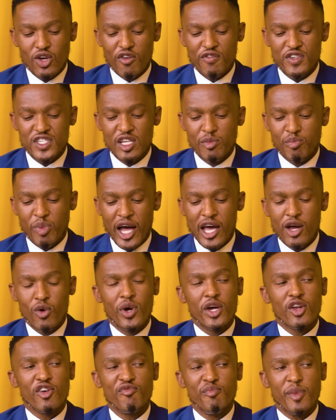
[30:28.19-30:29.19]
obviously by
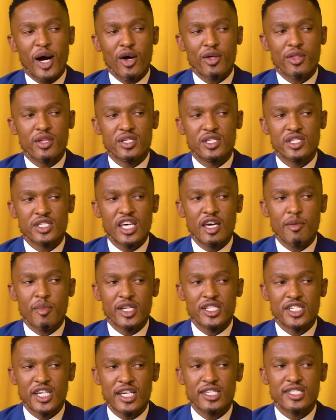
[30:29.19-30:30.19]
word of mouth to say,
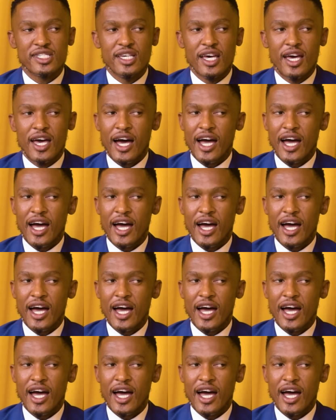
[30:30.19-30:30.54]
man, gents,